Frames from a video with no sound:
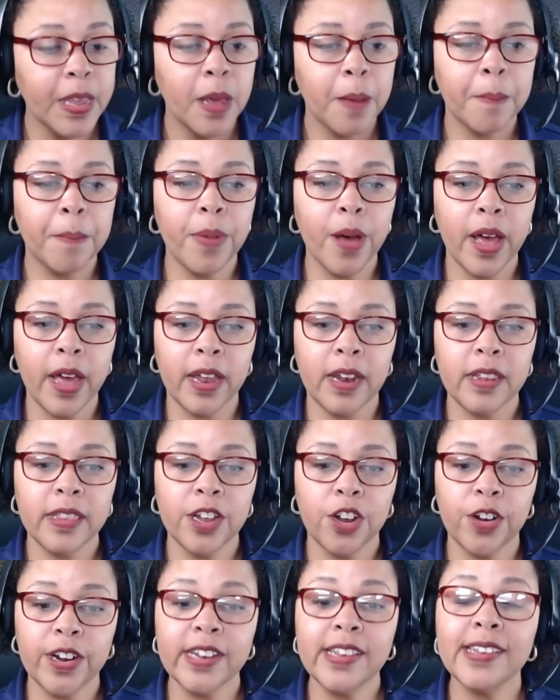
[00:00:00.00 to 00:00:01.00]
but
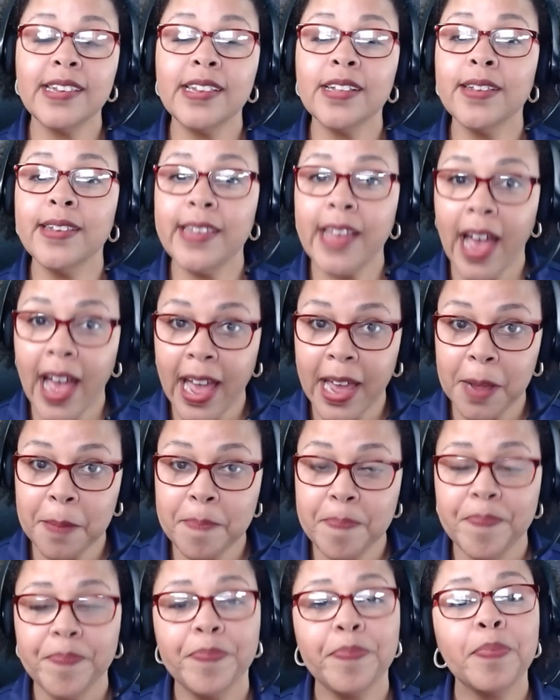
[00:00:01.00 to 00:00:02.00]
there is still
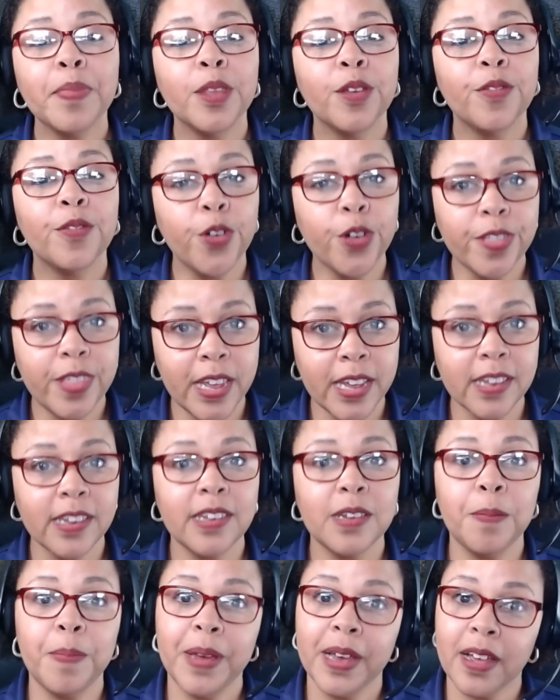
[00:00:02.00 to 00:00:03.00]
time for things
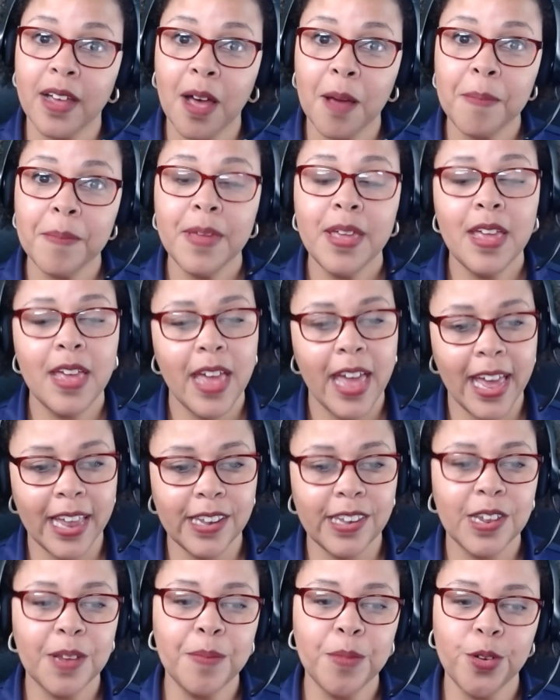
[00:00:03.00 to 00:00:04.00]
to pick up
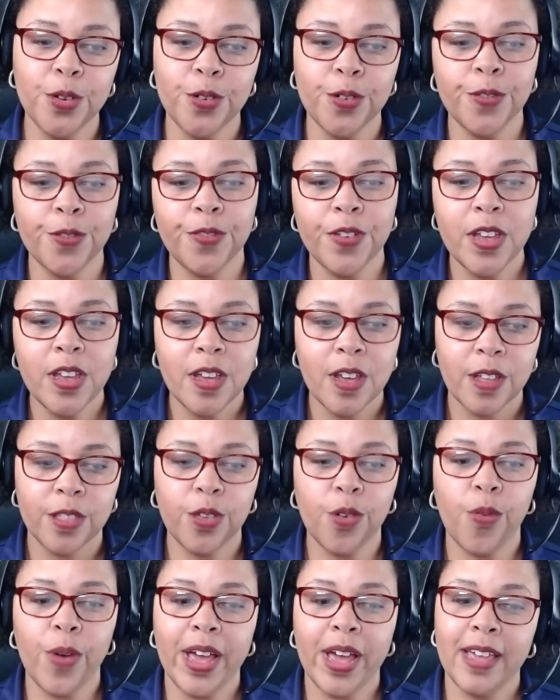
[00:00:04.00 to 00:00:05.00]
and to move
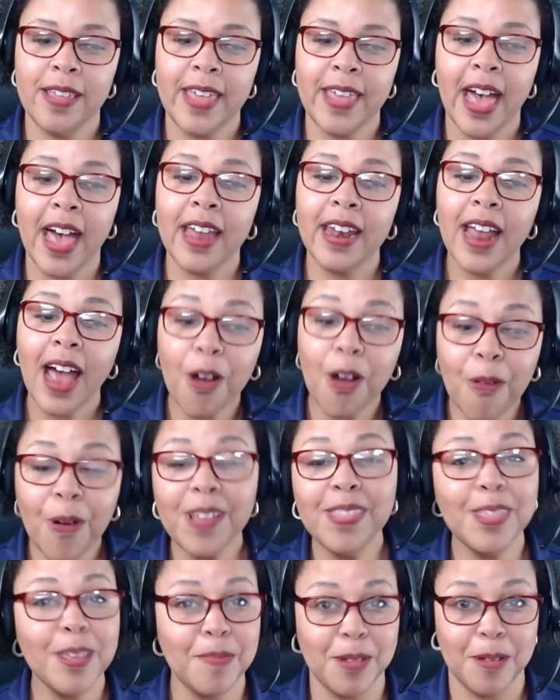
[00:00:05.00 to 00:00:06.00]
the way that I
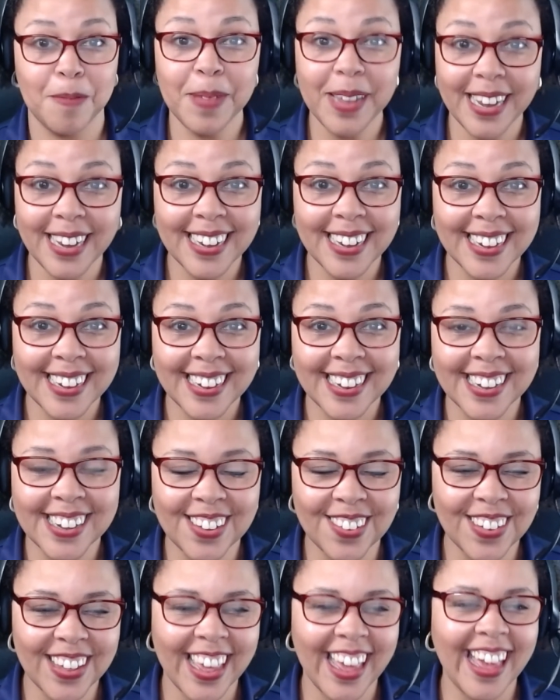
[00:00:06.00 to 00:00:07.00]
want them to be.
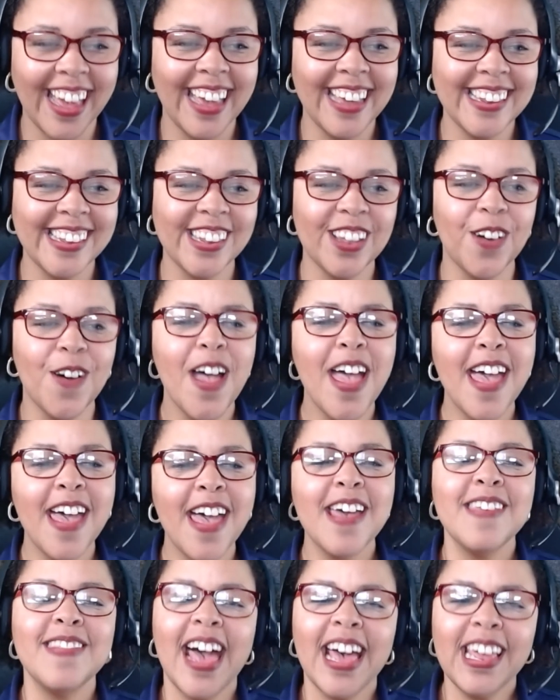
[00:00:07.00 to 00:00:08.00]
Okay, so
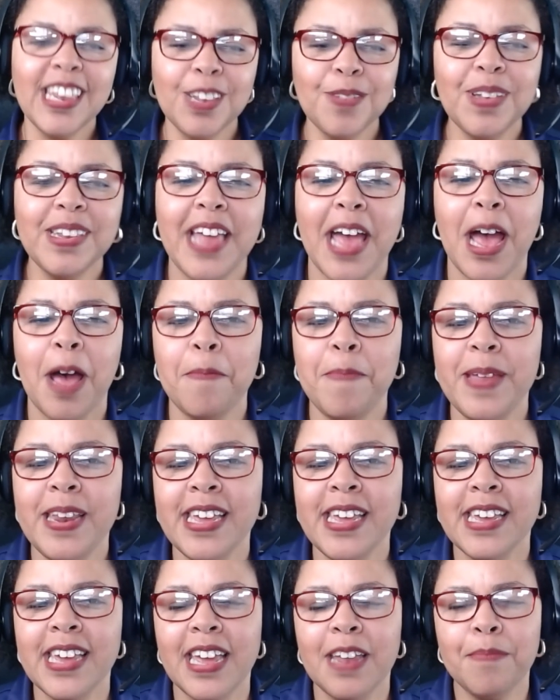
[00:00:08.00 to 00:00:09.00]
that's what's
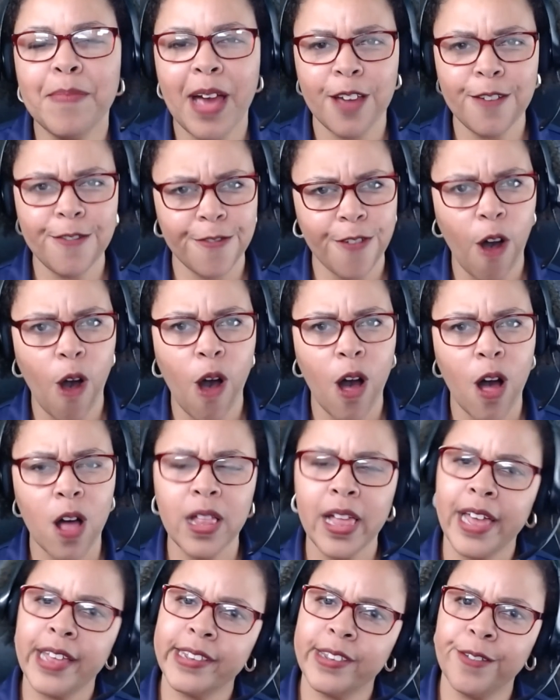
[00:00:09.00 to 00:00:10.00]
happening in my fall
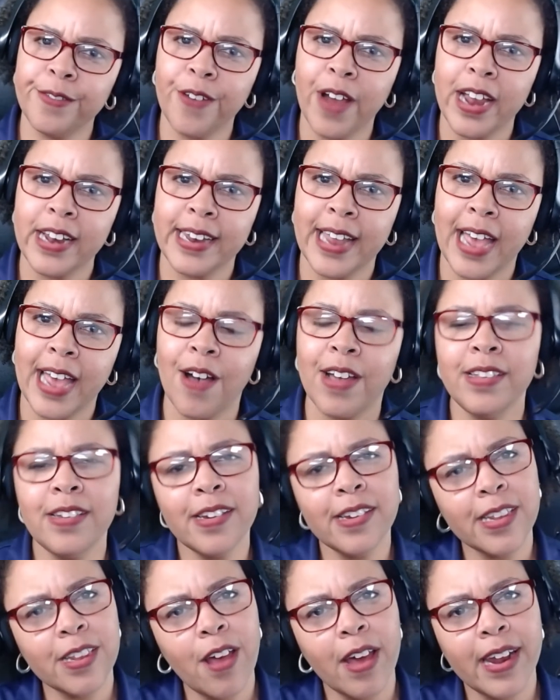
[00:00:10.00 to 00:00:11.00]
as of right now. I
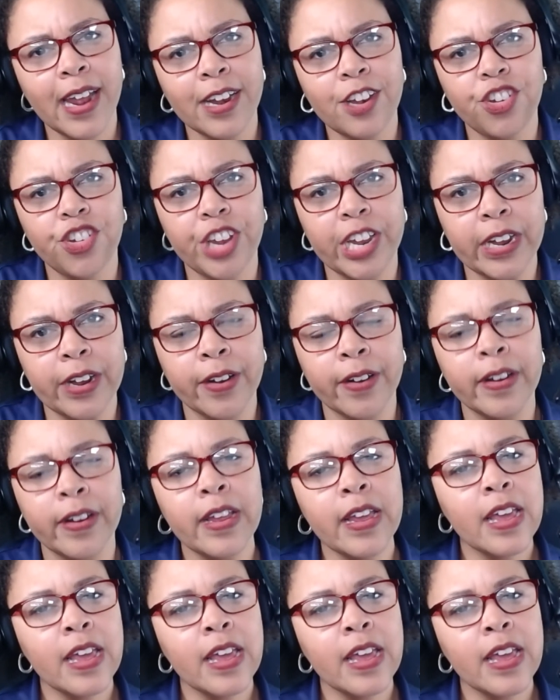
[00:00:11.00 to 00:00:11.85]
just thought I'd share,